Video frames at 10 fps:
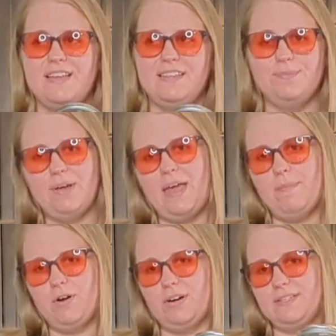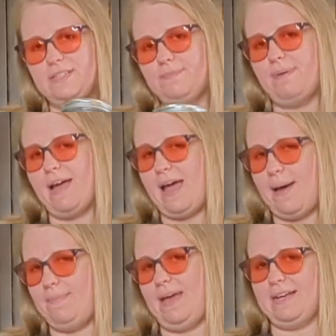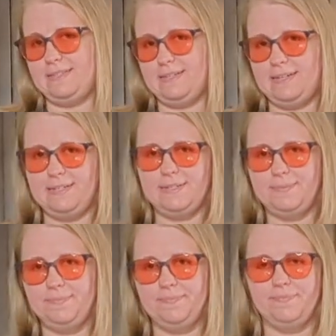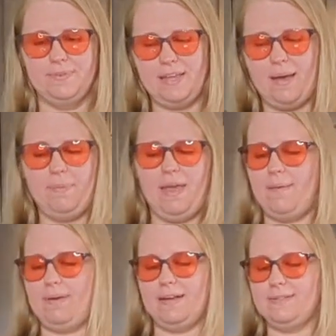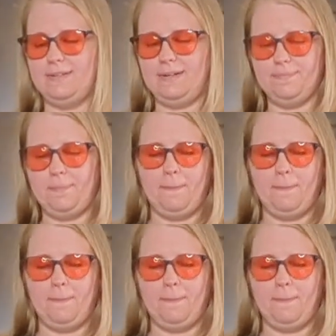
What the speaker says: we came across this by happy accident. Happy accident.